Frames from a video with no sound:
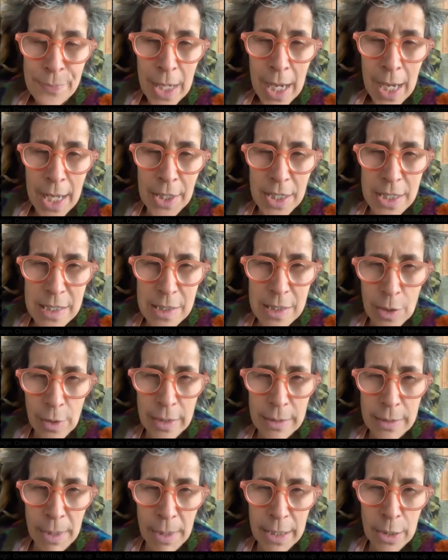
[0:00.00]
And I
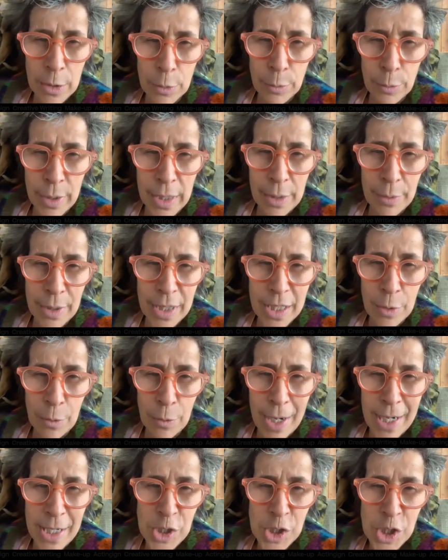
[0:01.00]
started my career in
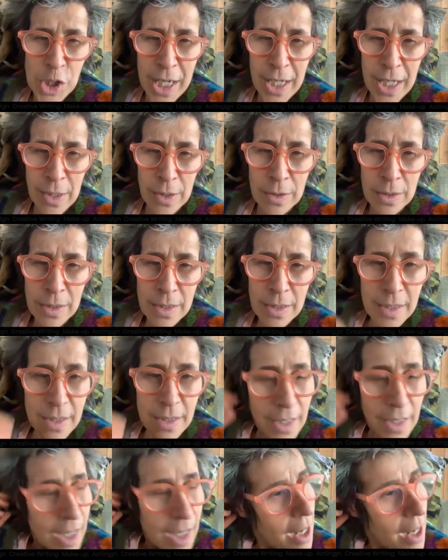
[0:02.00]
Grange Hill,
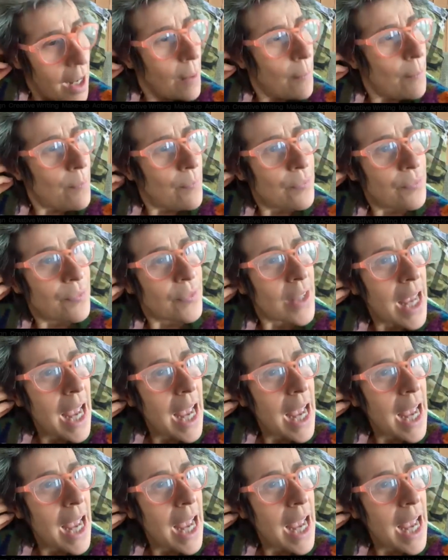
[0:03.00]
and